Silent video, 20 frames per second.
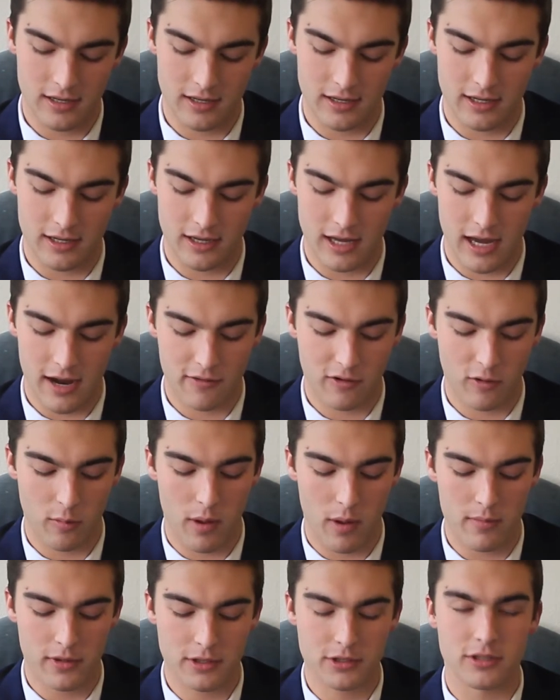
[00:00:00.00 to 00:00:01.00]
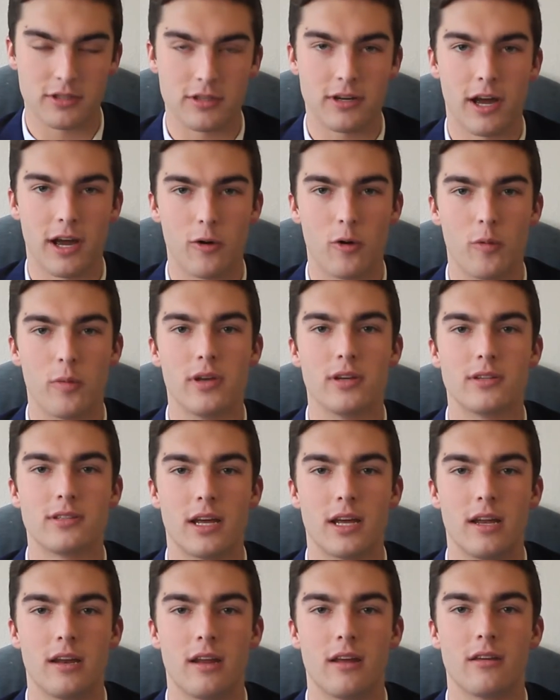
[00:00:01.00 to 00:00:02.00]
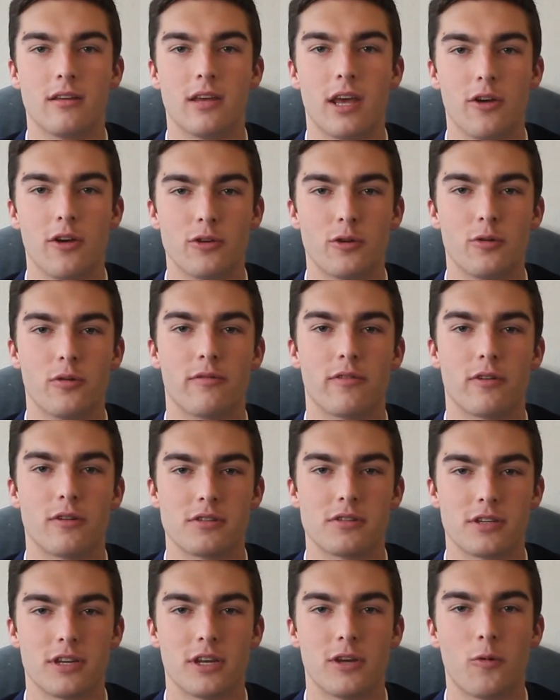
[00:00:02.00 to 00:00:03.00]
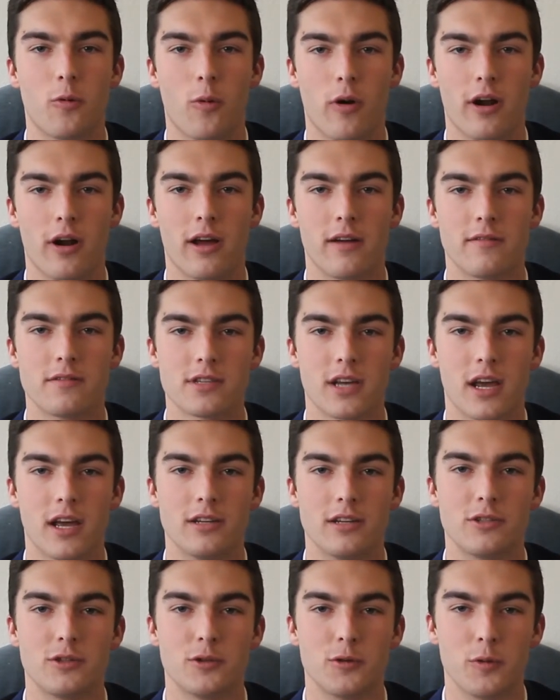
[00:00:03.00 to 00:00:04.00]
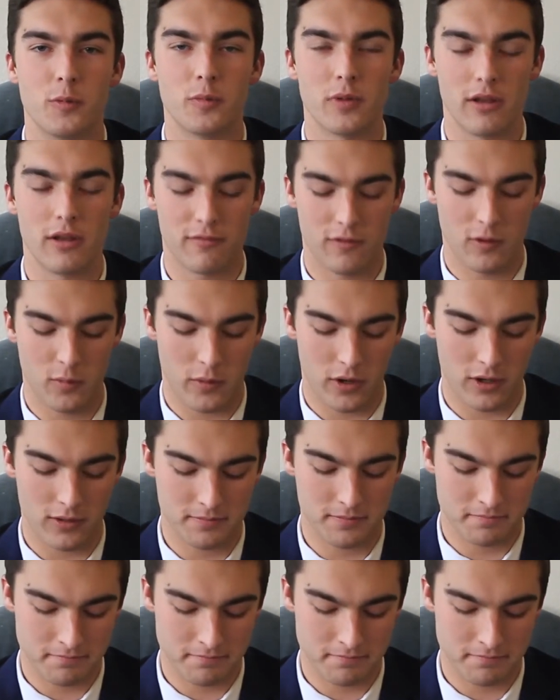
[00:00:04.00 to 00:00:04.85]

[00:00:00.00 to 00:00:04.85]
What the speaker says: After my mission, I will be attending Yale University, where I have signed to play football.